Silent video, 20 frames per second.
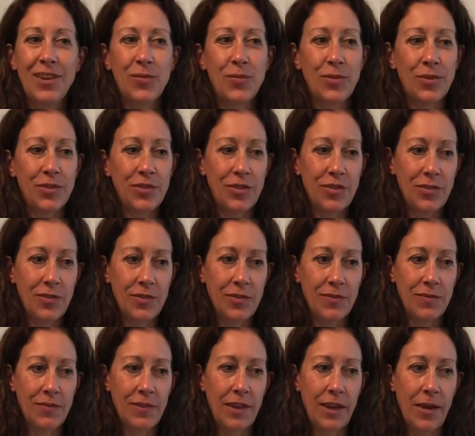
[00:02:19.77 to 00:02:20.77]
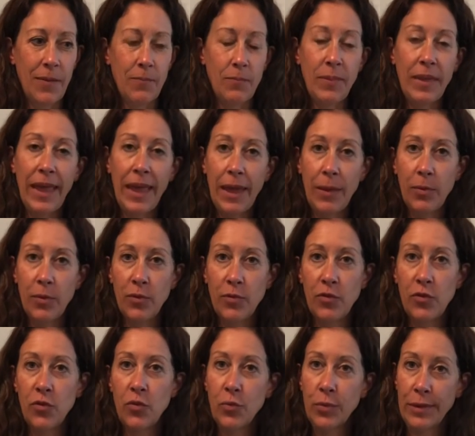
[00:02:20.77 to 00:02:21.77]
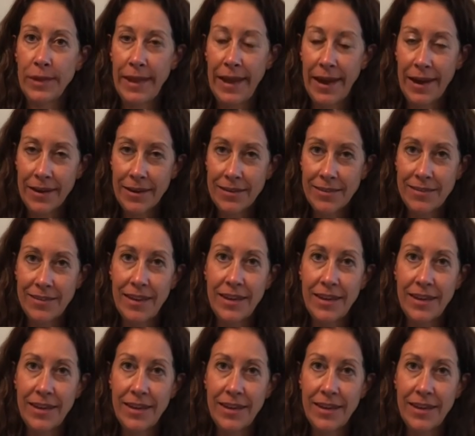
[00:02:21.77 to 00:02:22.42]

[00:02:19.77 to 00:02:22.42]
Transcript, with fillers: will just um, be able to relax